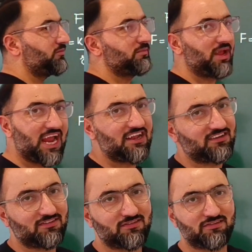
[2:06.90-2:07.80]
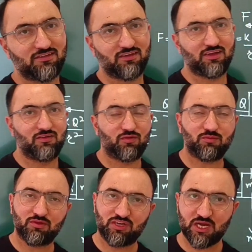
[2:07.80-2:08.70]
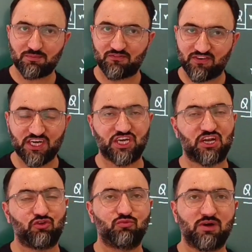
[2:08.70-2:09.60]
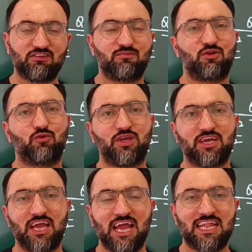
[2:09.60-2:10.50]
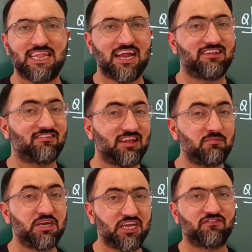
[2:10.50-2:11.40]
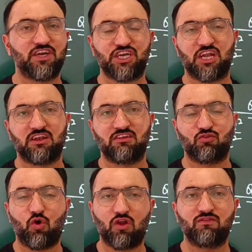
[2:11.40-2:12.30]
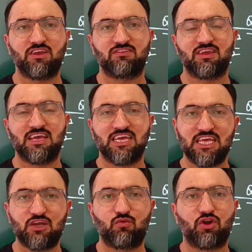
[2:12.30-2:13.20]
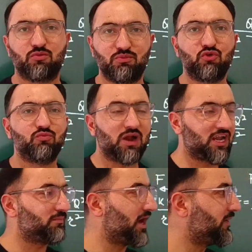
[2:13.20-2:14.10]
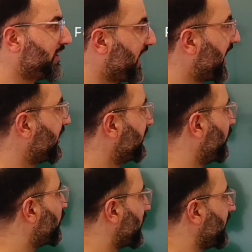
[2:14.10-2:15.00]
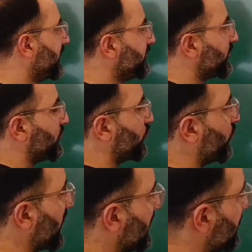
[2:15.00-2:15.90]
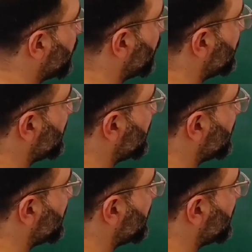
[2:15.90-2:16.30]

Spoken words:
from the mechanics, from the chapter friction, you must be knowing that this limiting friction is always equal to mu multiplied by m. Okay, so what I will do